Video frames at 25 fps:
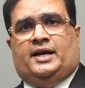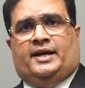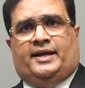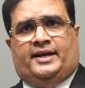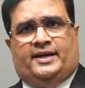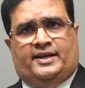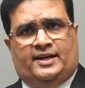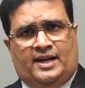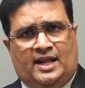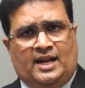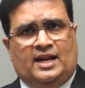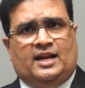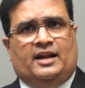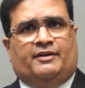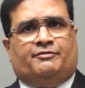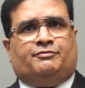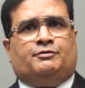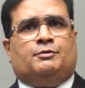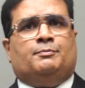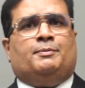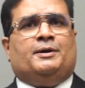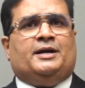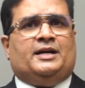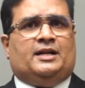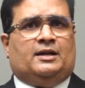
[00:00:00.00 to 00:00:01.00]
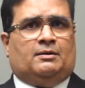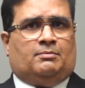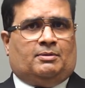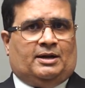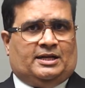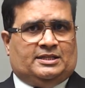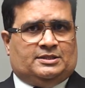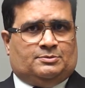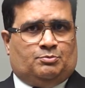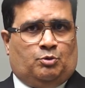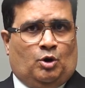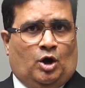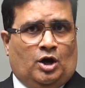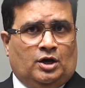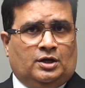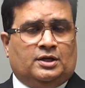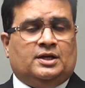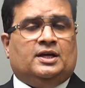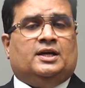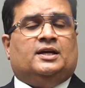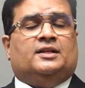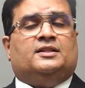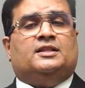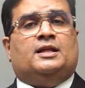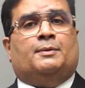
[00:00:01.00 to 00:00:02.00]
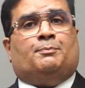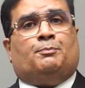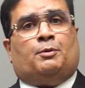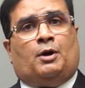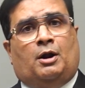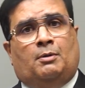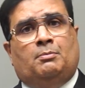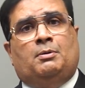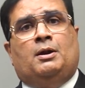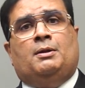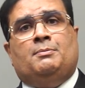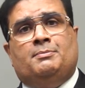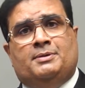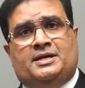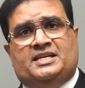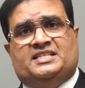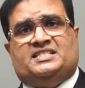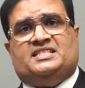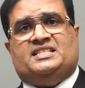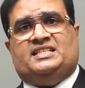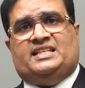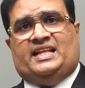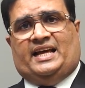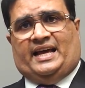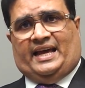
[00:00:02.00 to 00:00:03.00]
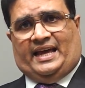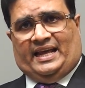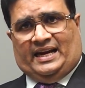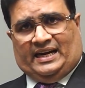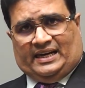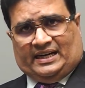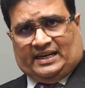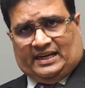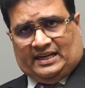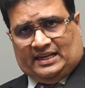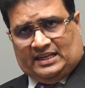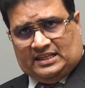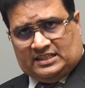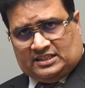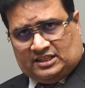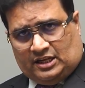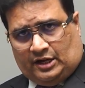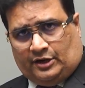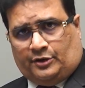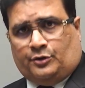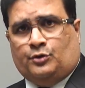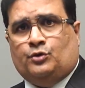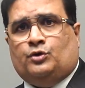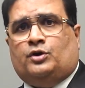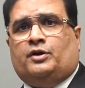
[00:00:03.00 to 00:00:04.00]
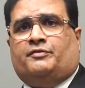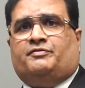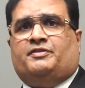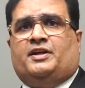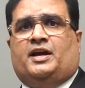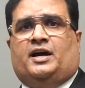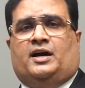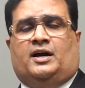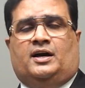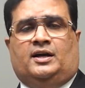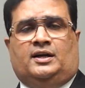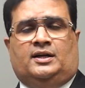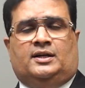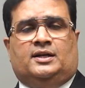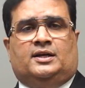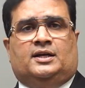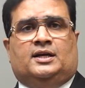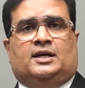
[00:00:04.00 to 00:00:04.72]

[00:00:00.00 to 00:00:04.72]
In a left bundle branch block, the problem is in the electrical circuit of the heart.